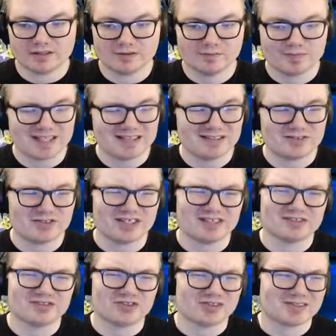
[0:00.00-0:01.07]
though. Basic training
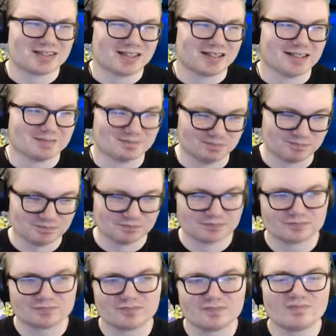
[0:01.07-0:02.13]
is just like
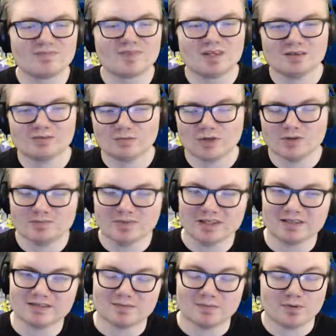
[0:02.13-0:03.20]
what
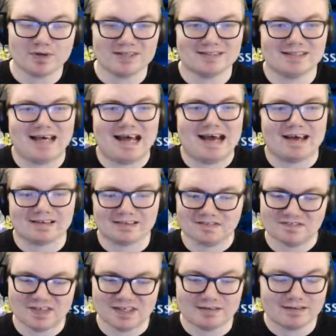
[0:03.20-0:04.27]
button to press to
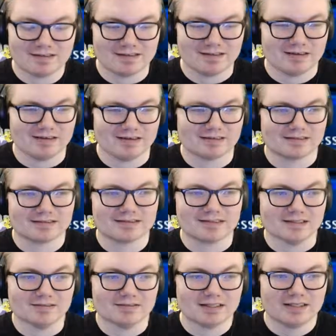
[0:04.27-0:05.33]
activate things
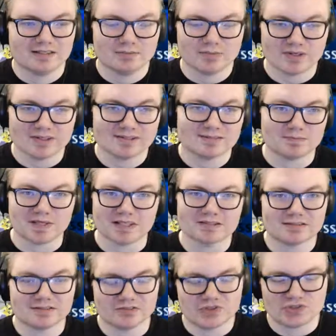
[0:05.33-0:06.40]
and press
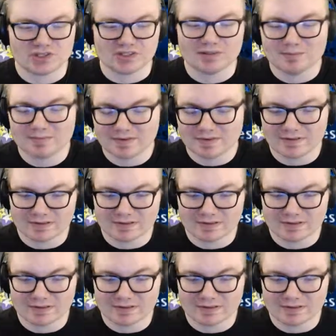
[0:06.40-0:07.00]
space to jump and